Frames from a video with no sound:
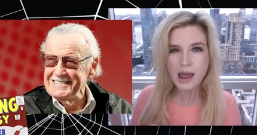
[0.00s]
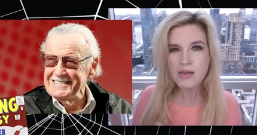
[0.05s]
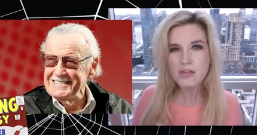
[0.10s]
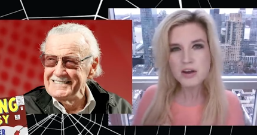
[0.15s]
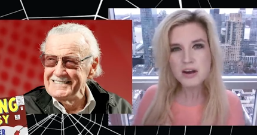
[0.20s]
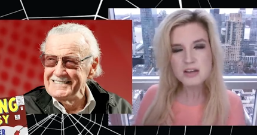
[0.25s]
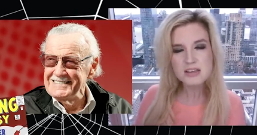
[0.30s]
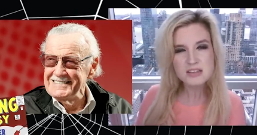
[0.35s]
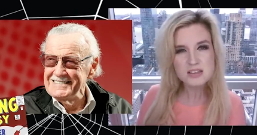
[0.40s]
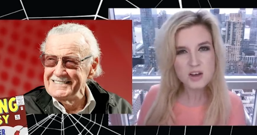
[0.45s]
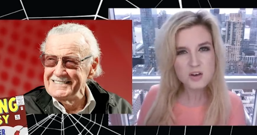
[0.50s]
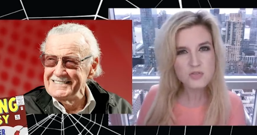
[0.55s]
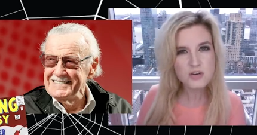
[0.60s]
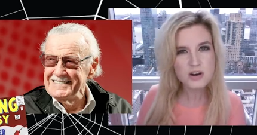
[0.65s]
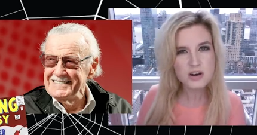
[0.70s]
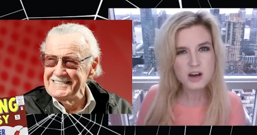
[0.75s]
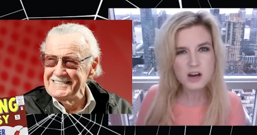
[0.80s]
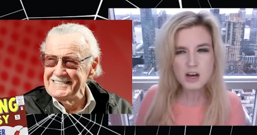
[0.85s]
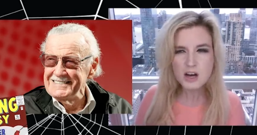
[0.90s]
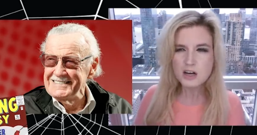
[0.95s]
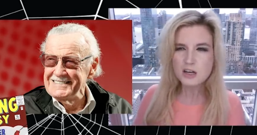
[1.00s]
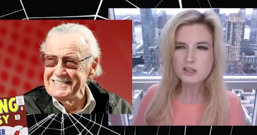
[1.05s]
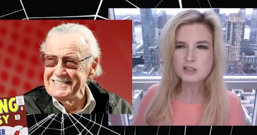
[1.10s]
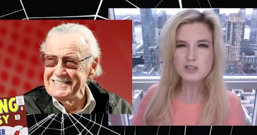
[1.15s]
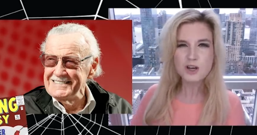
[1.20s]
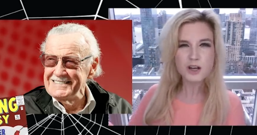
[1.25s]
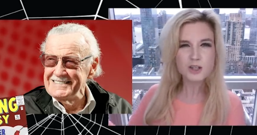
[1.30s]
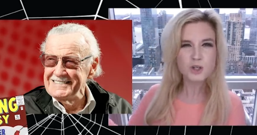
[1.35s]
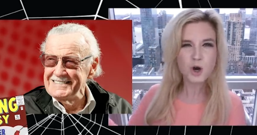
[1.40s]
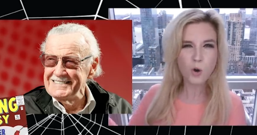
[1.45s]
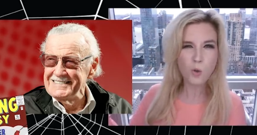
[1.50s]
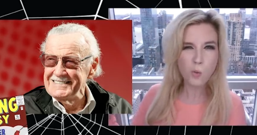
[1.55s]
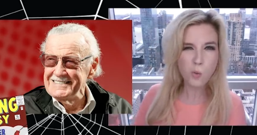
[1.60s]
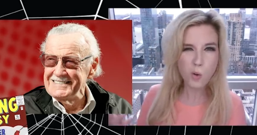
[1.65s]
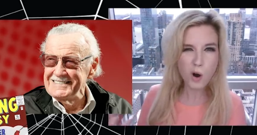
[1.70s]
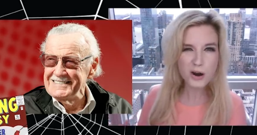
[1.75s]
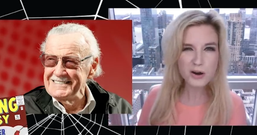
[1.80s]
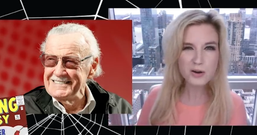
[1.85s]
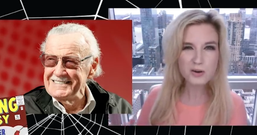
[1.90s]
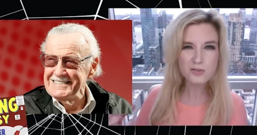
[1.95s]
Speaker 1: And then he's given such a
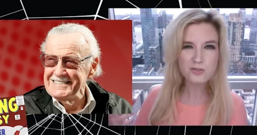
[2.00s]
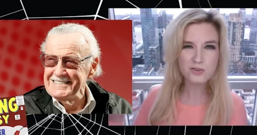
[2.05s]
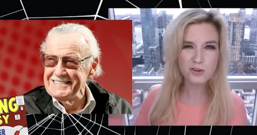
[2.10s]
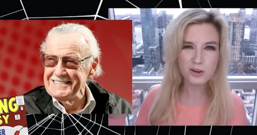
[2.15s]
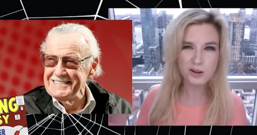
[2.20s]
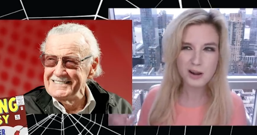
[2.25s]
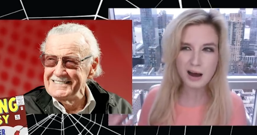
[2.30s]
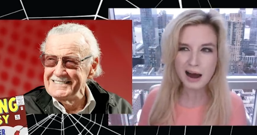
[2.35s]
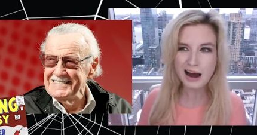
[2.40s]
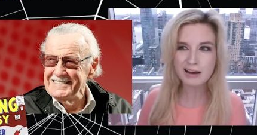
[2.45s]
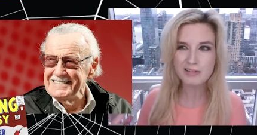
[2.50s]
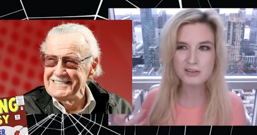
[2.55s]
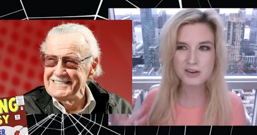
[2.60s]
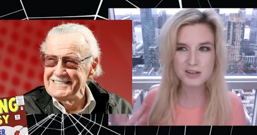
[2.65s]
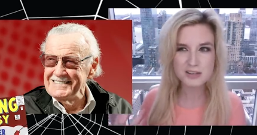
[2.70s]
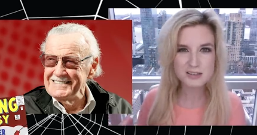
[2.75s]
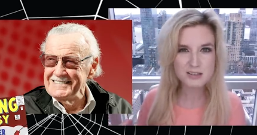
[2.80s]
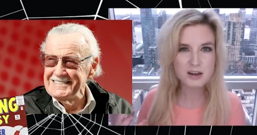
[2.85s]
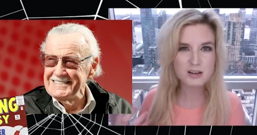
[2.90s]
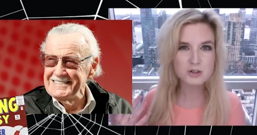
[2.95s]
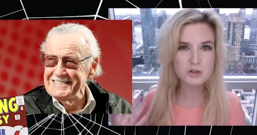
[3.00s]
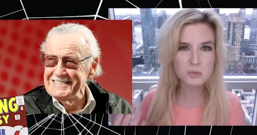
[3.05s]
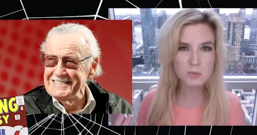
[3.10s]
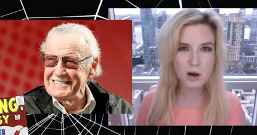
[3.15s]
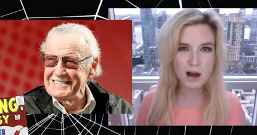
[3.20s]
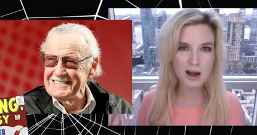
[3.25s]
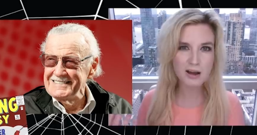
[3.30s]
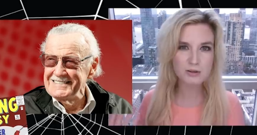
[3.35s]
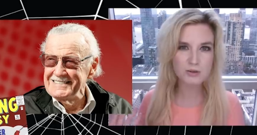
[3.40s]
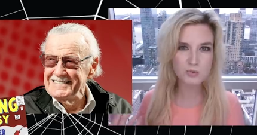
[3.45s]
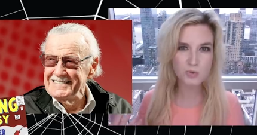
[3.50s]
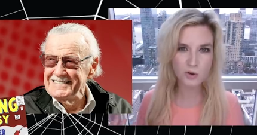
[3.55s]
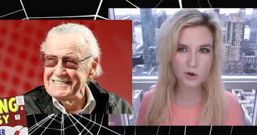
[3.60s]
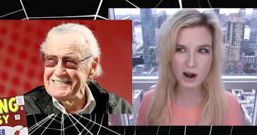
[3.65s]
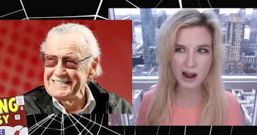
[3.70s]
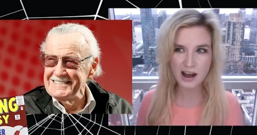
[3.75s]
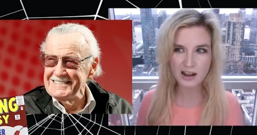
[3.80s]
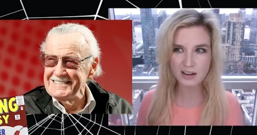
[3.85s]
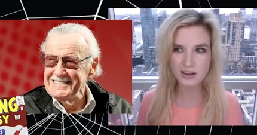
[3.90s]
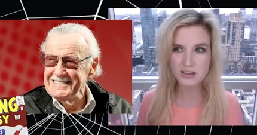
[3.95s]
wonderful line that he says to Miles
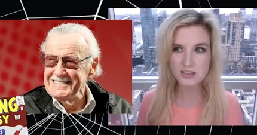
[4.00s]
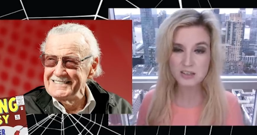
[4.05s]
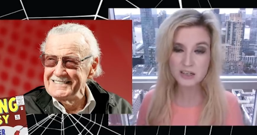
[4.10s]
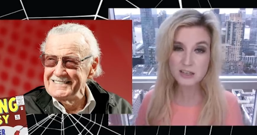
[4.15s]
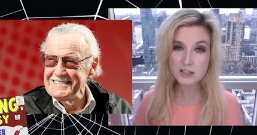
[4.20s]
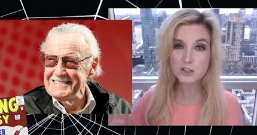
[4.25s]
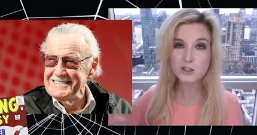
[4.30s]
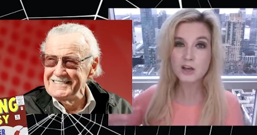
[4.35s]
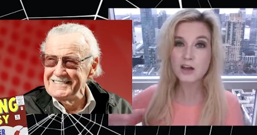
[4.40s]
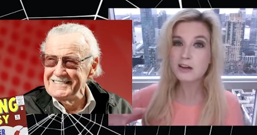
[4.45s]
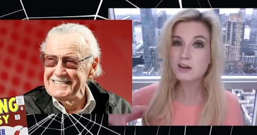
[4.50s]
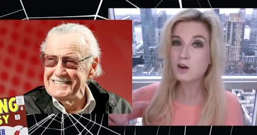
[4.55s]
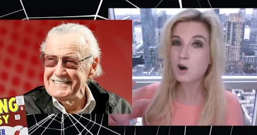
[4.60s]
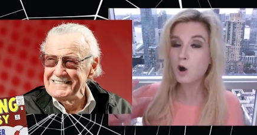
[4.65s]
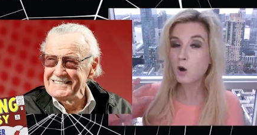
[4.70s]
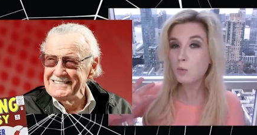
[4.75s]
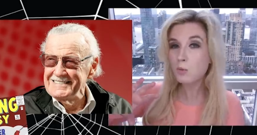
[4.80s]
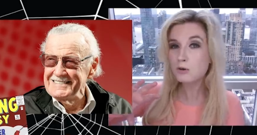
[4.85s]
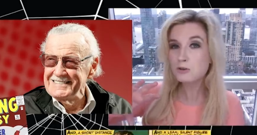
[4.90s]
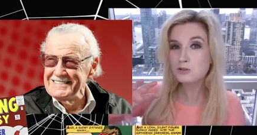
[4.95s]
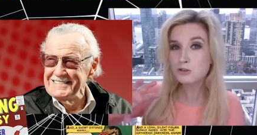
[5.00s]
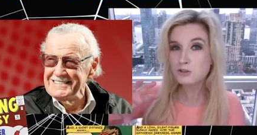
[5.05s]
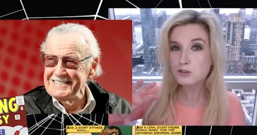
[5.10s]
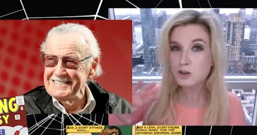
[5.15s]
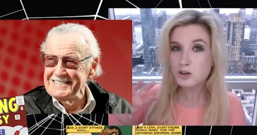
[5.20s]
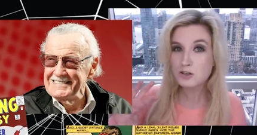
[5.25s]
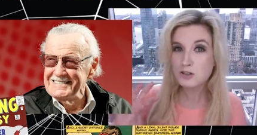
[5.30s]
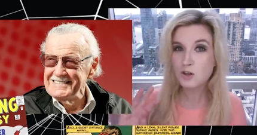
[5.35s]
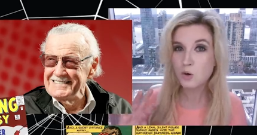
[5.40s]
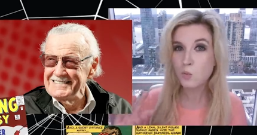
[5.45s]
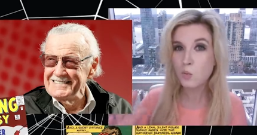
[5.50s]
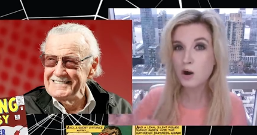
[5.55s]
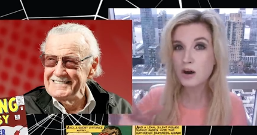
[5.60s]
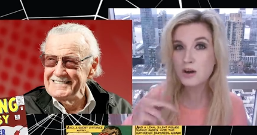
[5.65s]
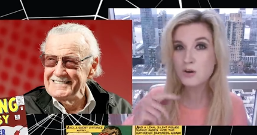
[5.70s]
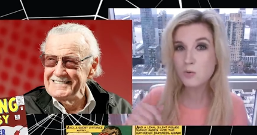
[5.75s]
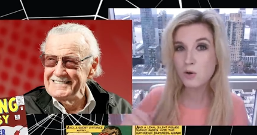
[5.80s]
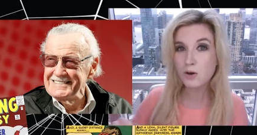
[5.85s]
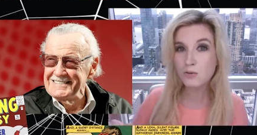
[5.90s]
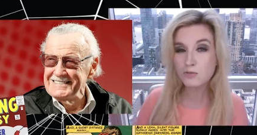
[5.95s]
Morales. It's like almost as good as the
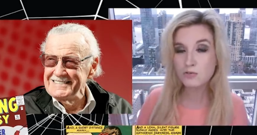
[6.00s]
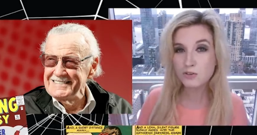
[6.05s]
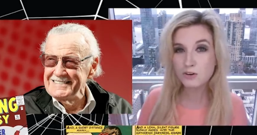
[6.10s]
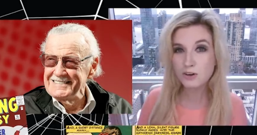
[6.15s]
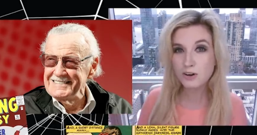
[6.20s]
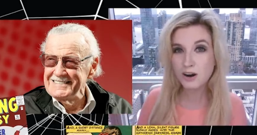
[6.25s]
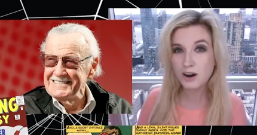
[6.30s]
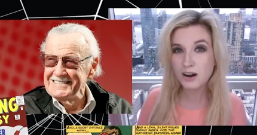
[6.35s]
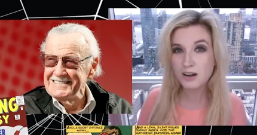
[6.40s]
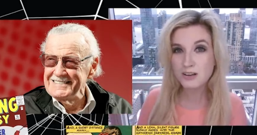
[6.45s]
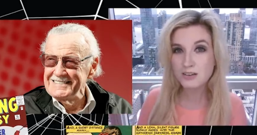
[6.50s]
one he wrote for